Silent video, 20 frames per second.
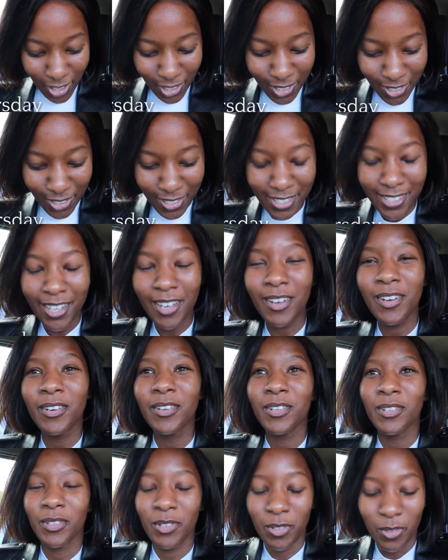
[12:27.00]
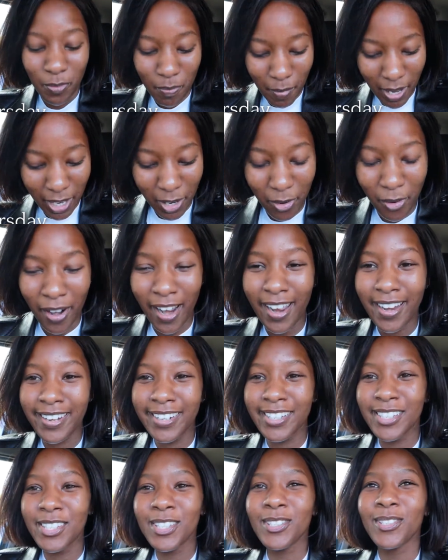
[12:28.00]
to tell you, my gran
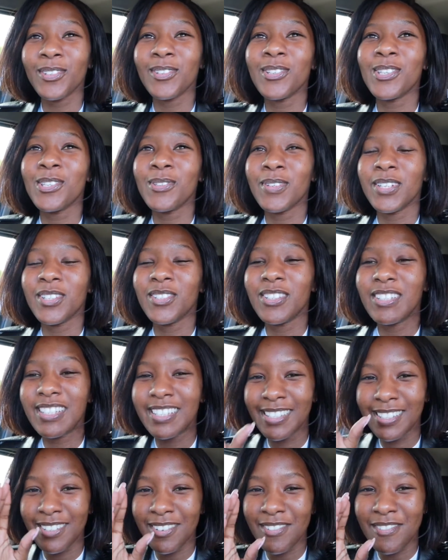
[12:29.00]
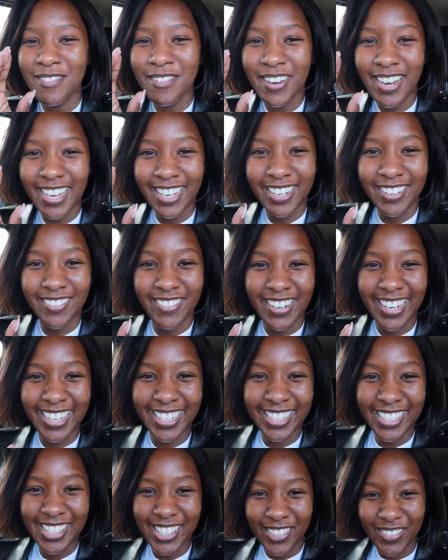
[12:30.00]
is so sweet. She's really,
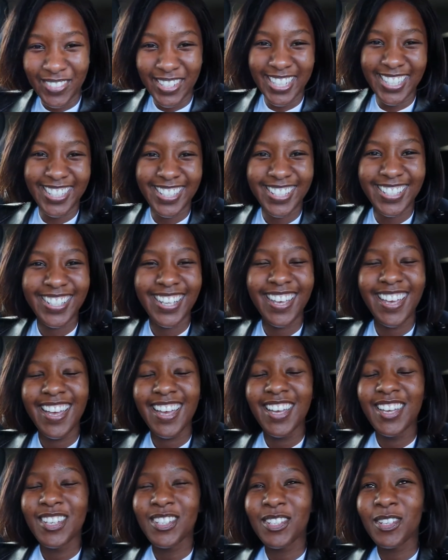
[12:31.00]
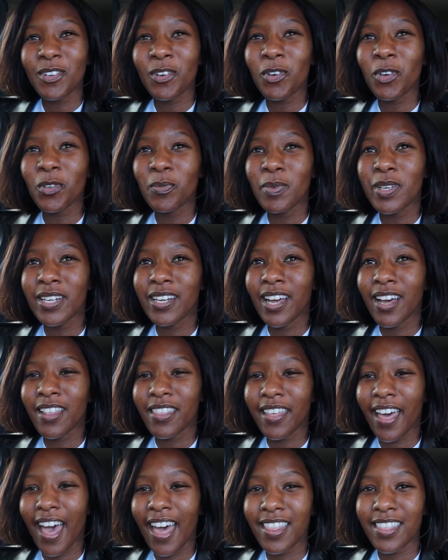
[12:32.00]
really sweet. She called me now
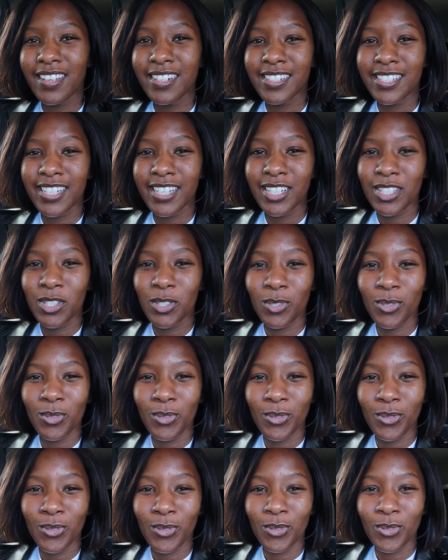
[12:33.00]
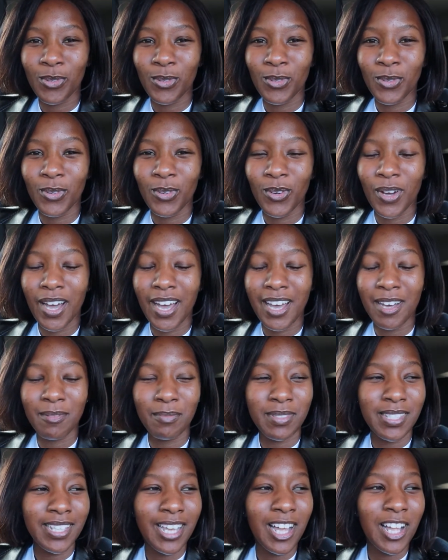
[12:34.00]
the other day to
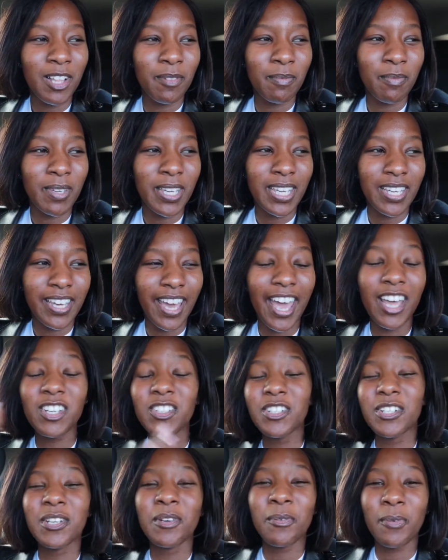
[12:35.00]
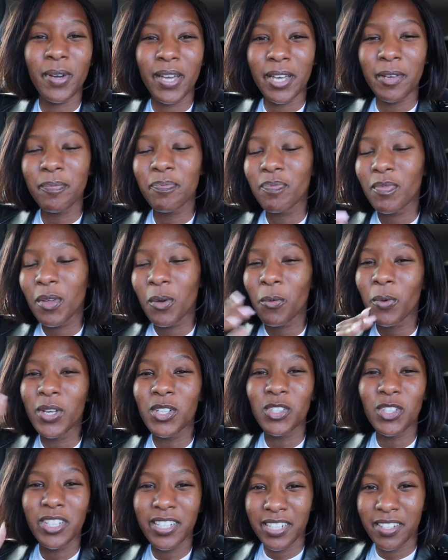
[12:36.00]
um, tell me, actually where, where
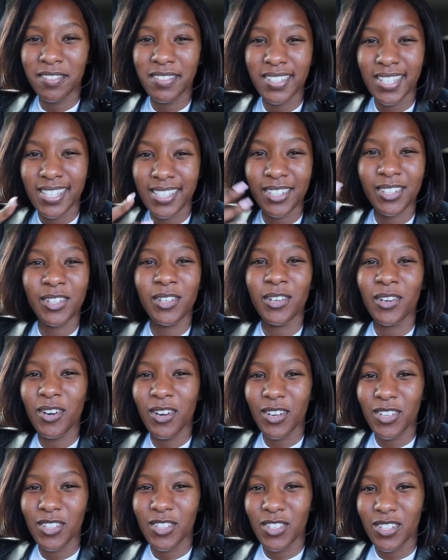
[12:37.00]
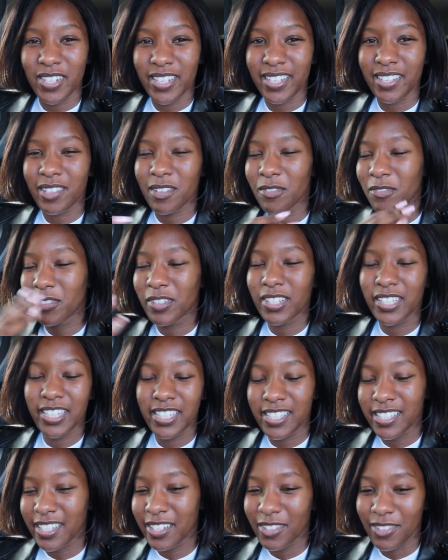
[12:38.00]
she lives, there's a garage, near a filling
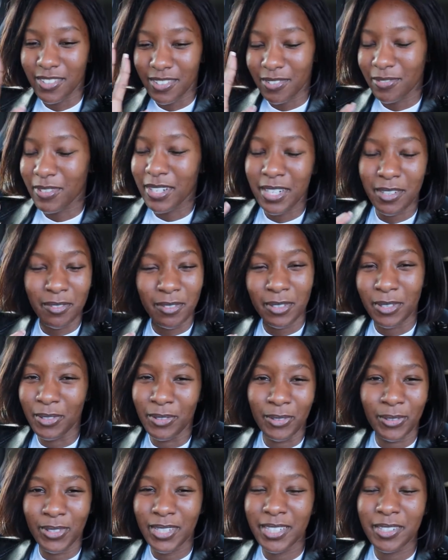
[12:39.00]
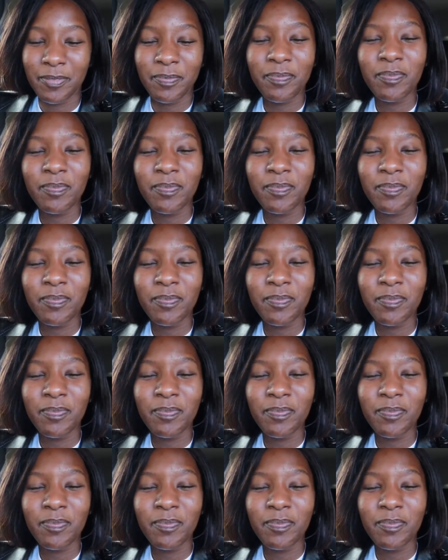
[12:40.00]
station, whatever you call it,